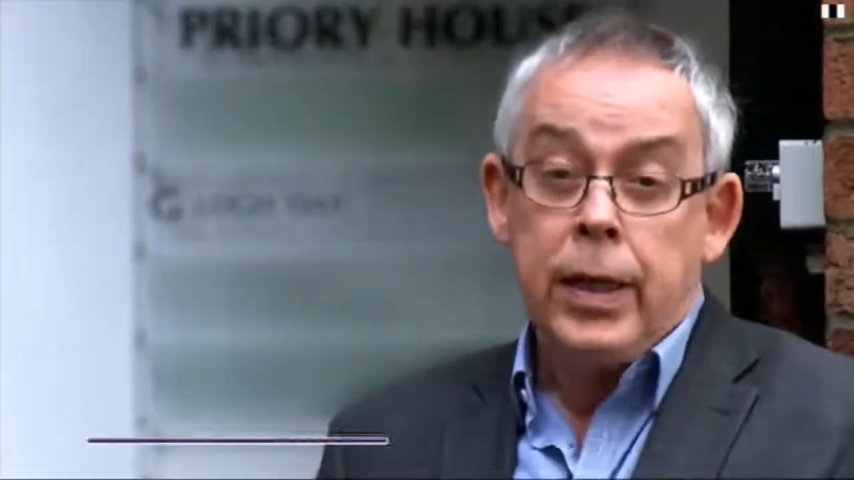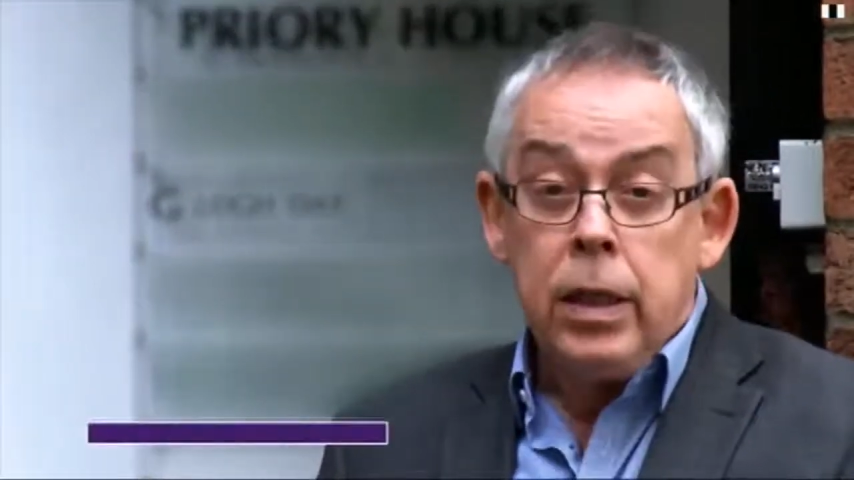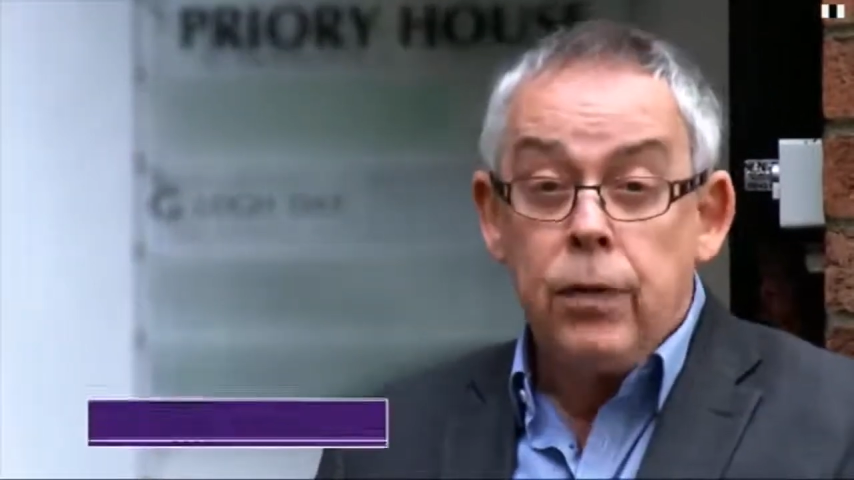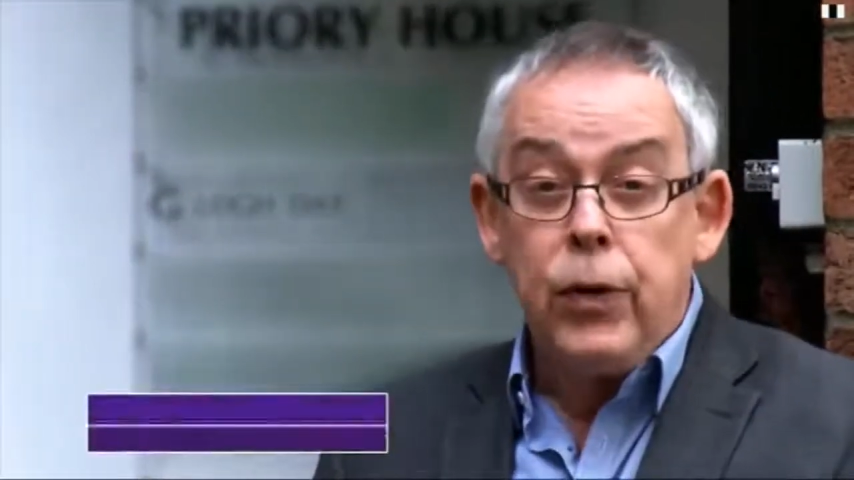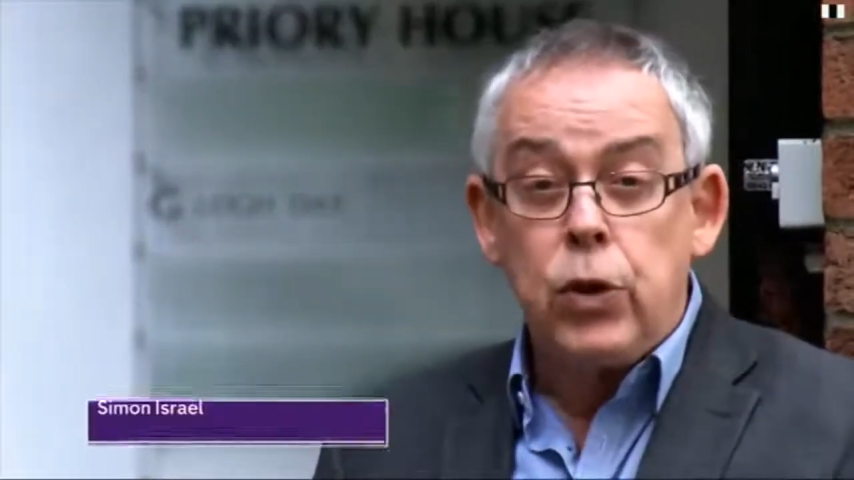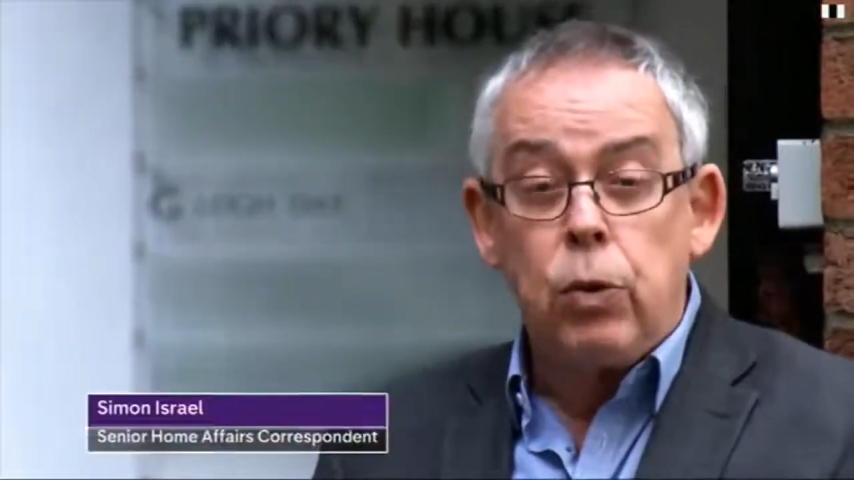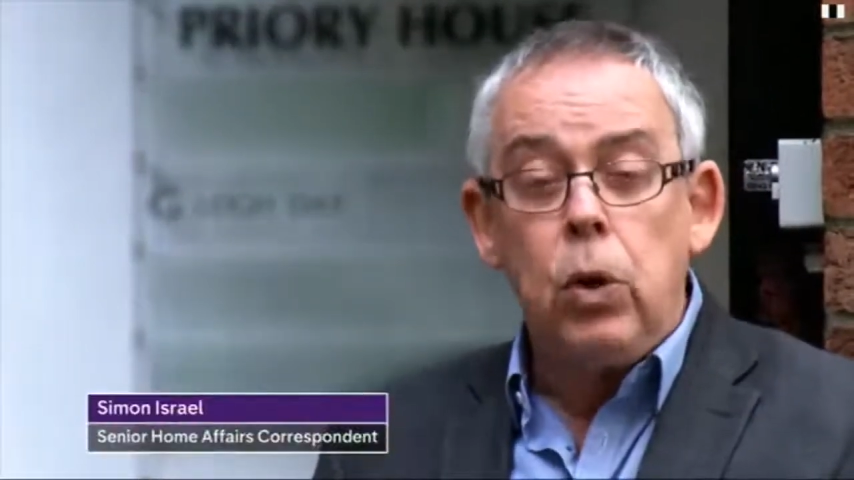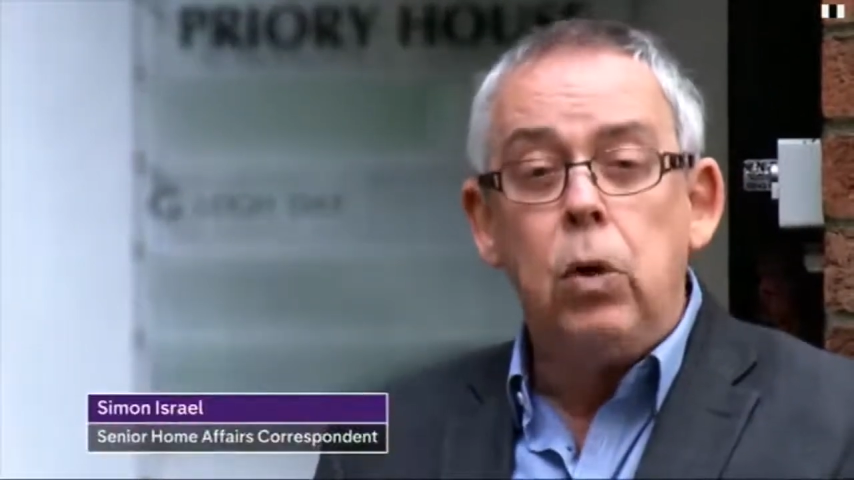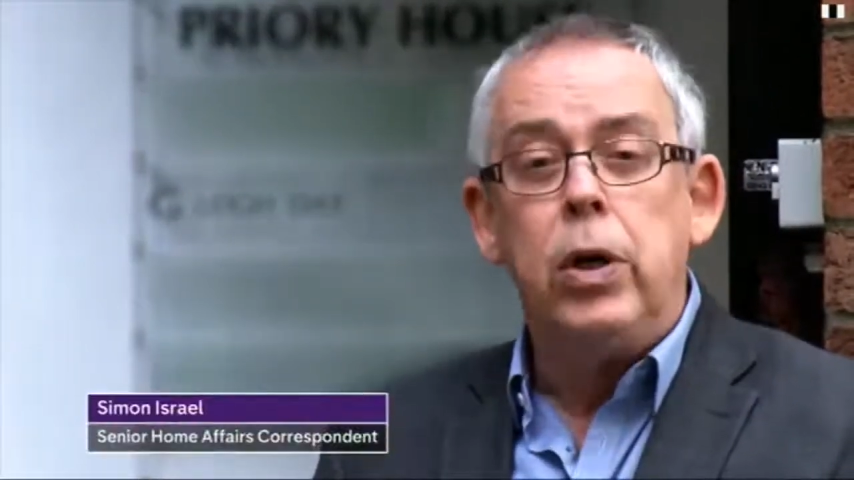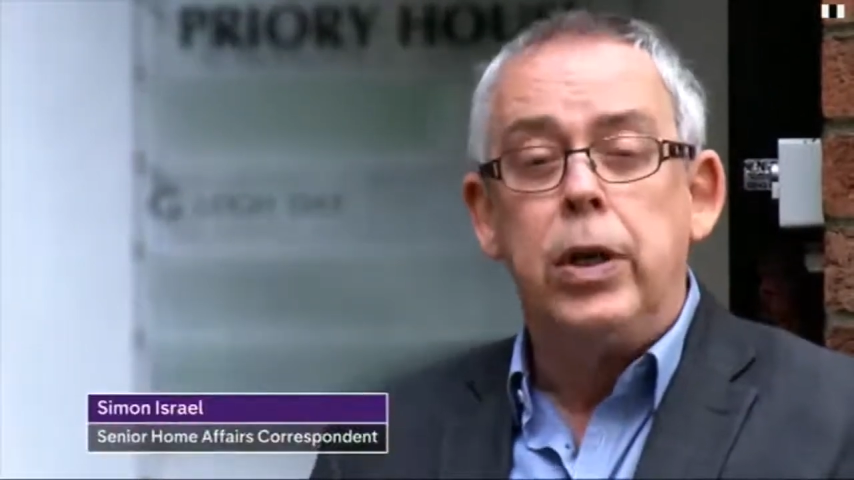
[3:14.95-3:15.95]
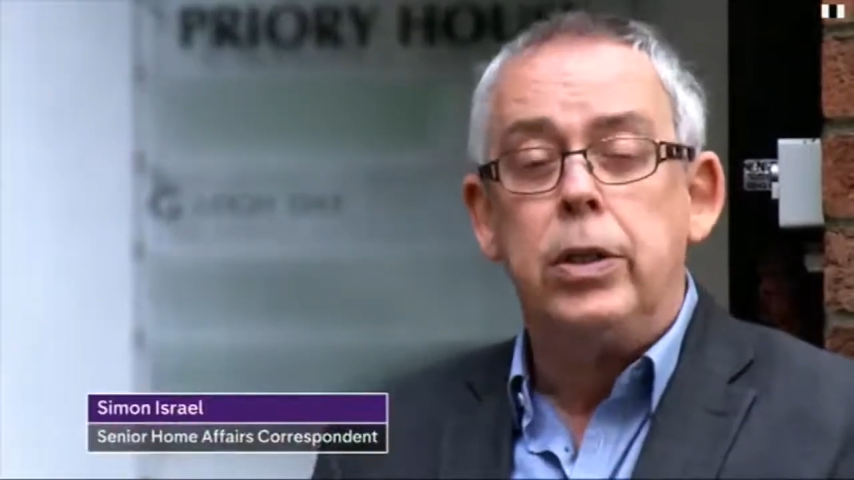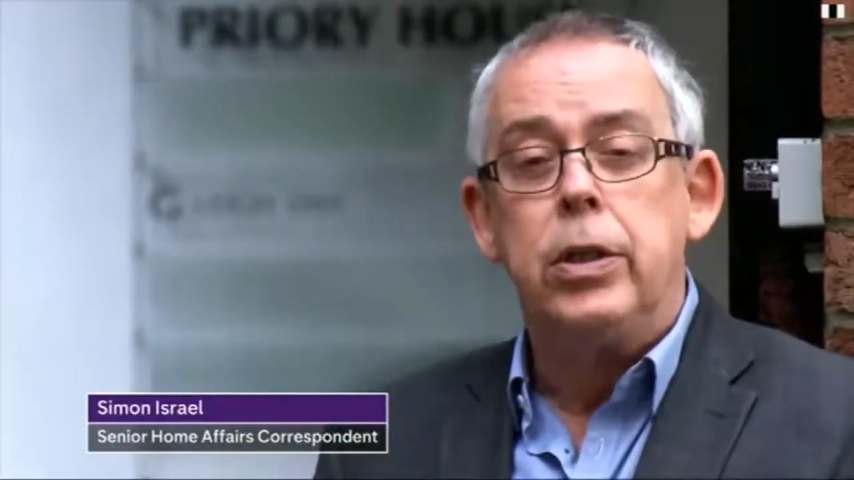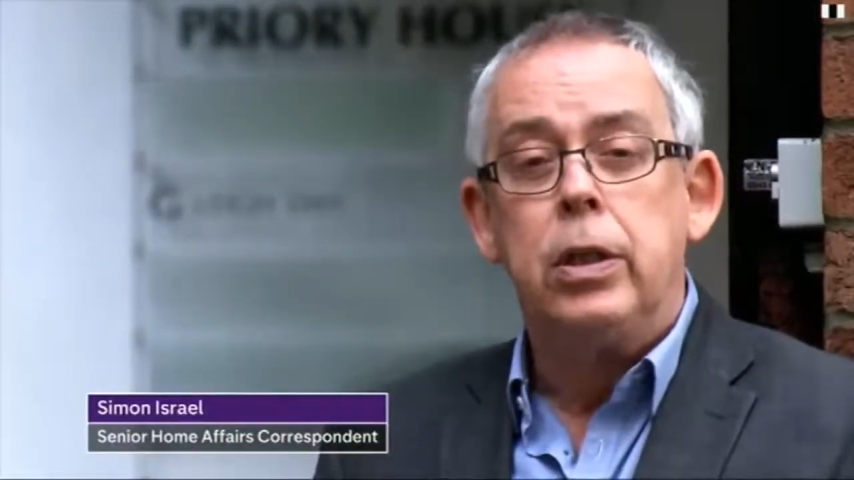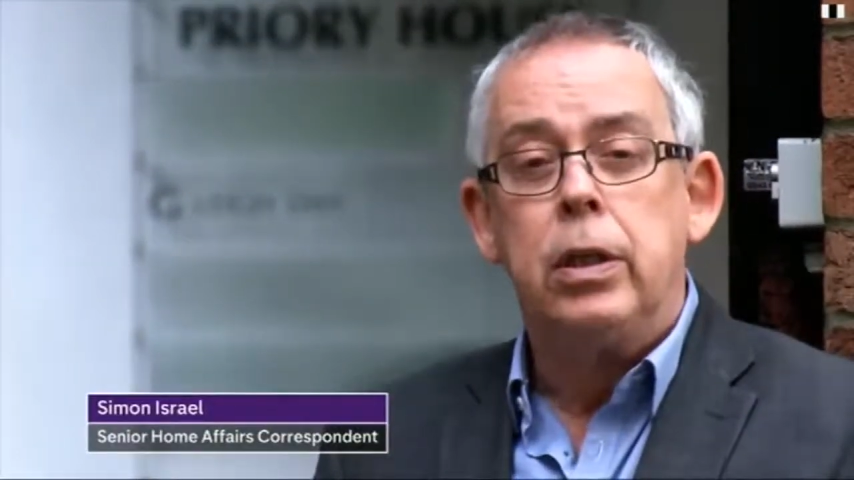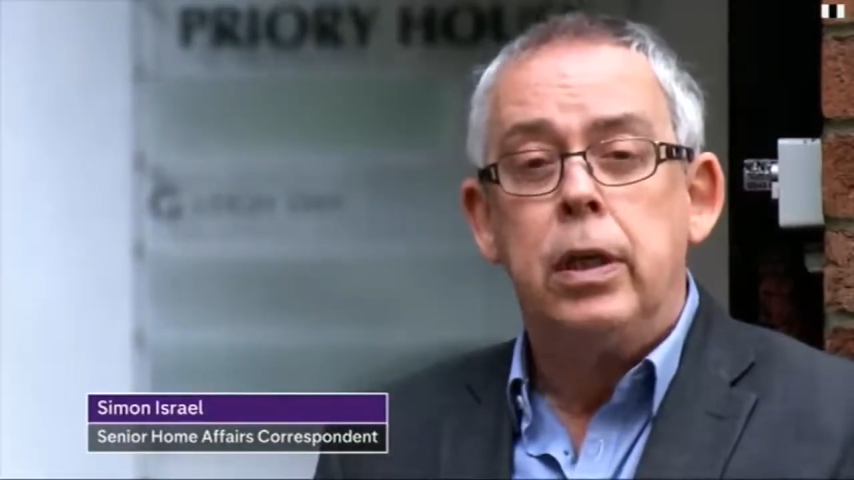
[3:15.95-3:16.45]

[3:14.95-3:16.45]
individual lawyers